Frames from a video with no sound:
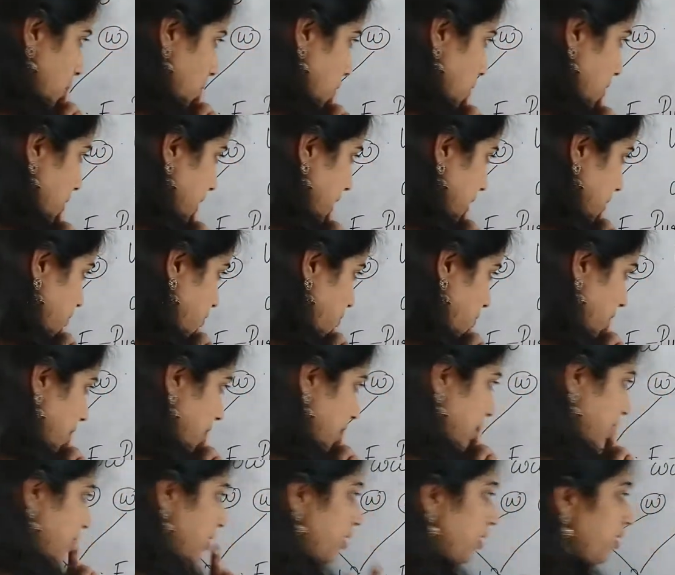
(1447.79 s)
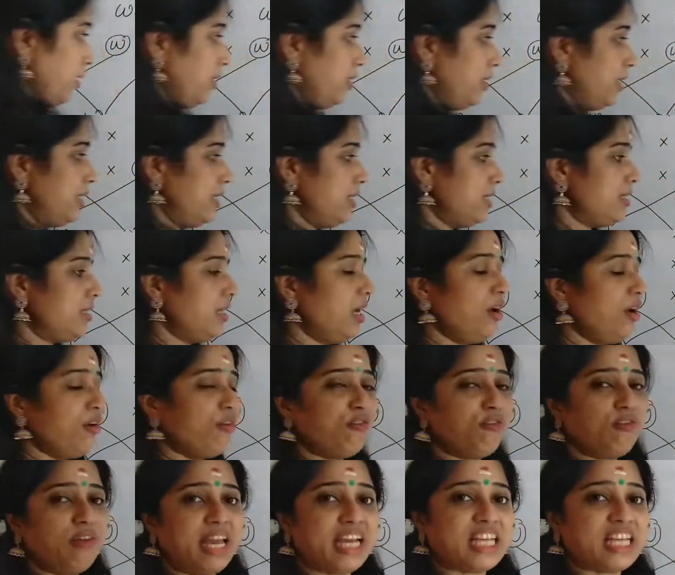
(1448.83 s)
Only 1. That is the